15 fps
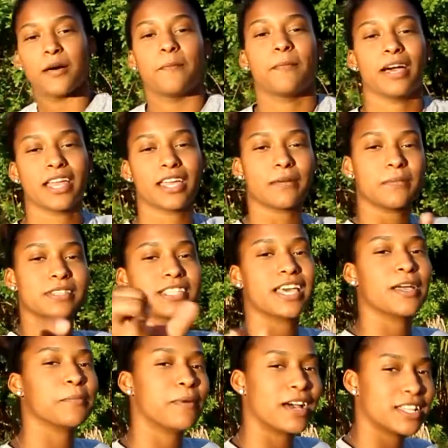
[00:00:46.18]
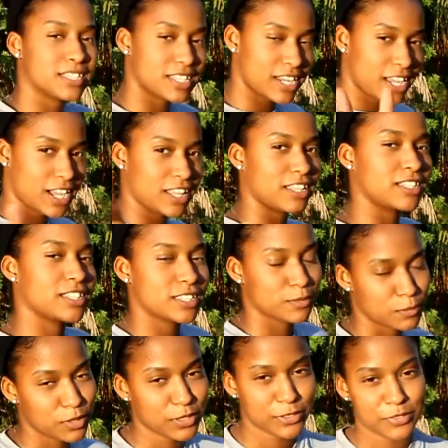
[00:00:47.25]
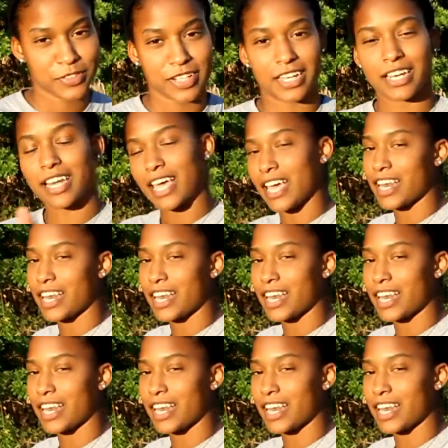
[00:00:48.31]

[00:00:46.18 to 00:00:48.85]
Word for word: My name is Emma to the Ellie to the motherfucking